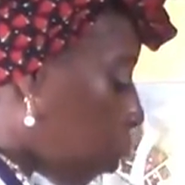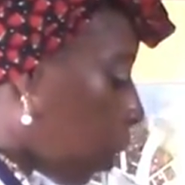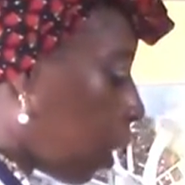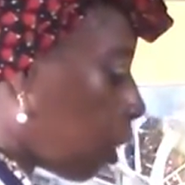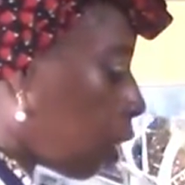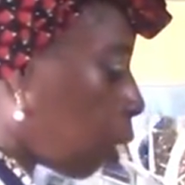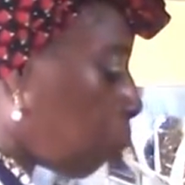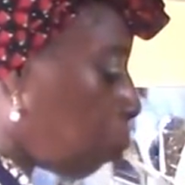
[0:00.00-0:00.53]

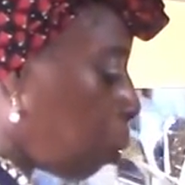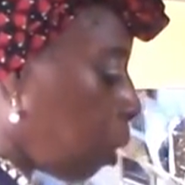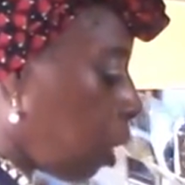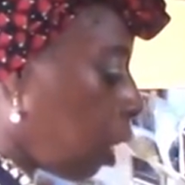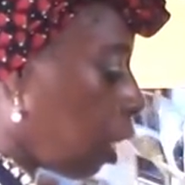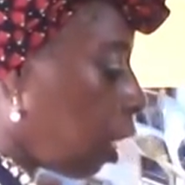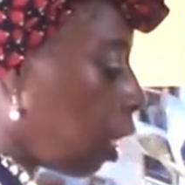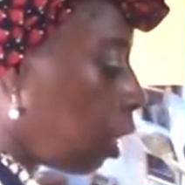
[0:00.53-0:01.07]
going to
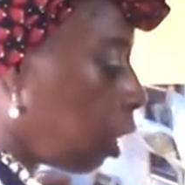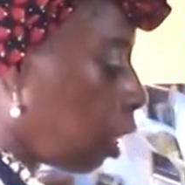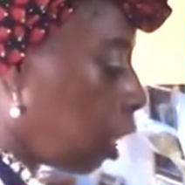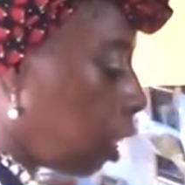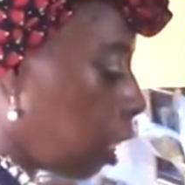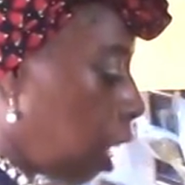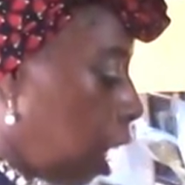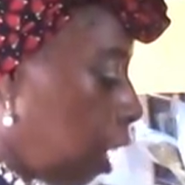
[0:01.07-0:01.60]
put
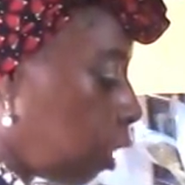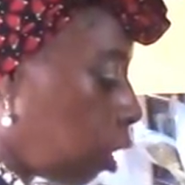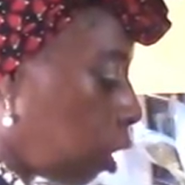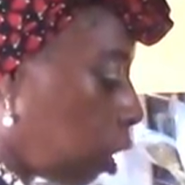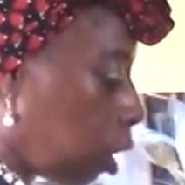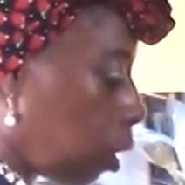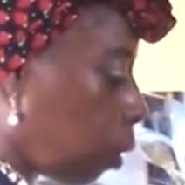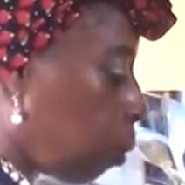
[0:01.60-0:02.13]
the
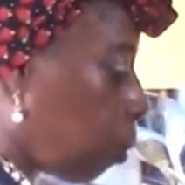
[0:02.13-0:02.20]
nuts.